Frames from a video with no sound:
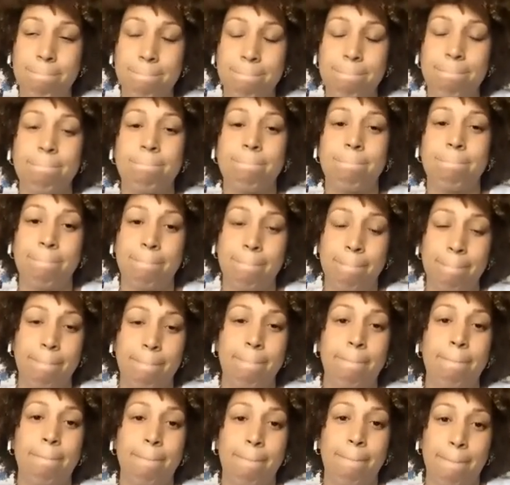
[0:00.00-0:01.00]

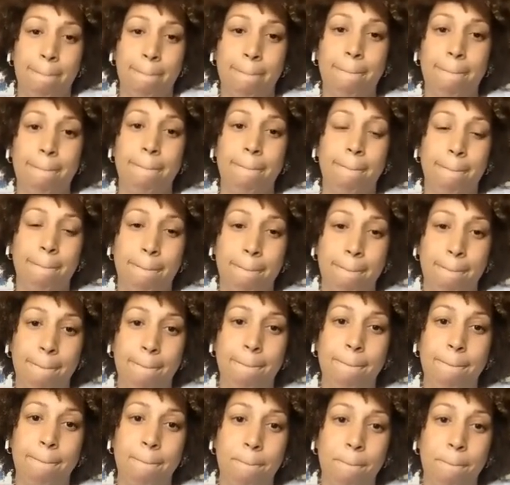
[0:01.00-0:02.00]

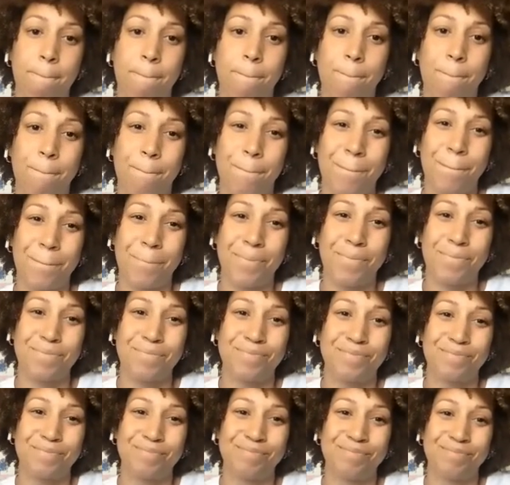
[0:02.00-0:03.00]

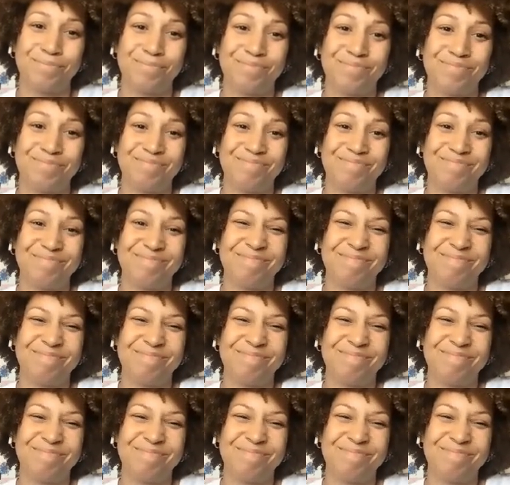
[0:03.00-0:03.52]
(not speaking)